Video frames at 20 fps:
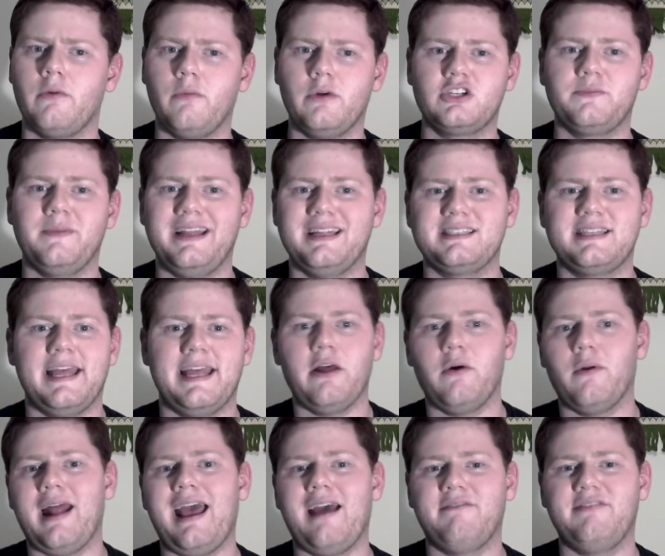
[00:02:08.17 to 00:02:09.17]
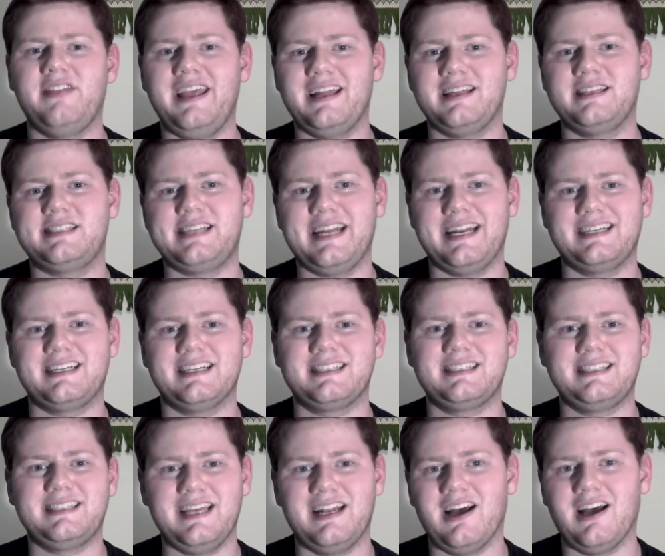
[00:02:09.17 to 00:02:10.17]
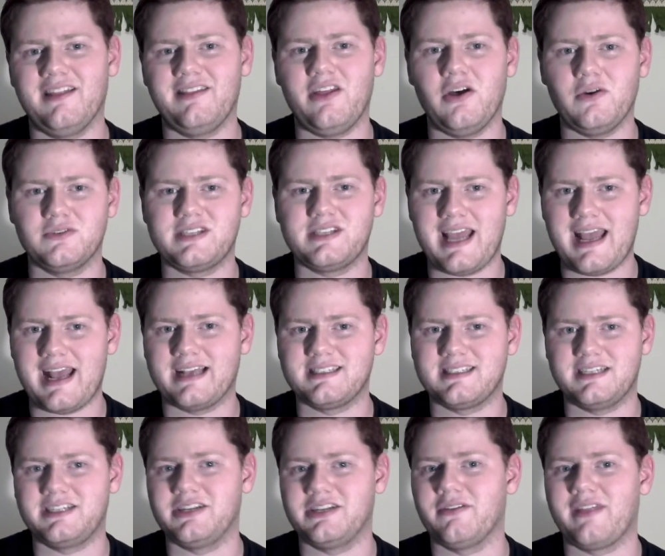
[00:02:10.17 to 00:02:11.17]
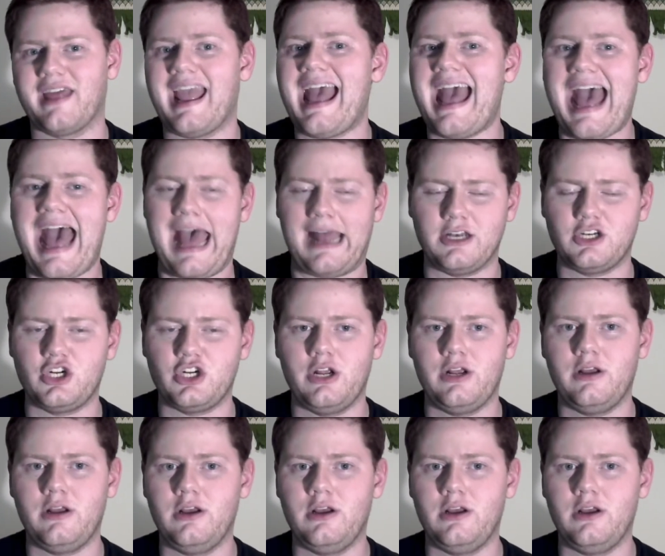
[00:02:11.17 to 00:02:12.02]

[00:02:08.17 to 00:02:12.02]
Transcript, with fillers: which means they don't have the instinct to sit on those eggs until they hatch.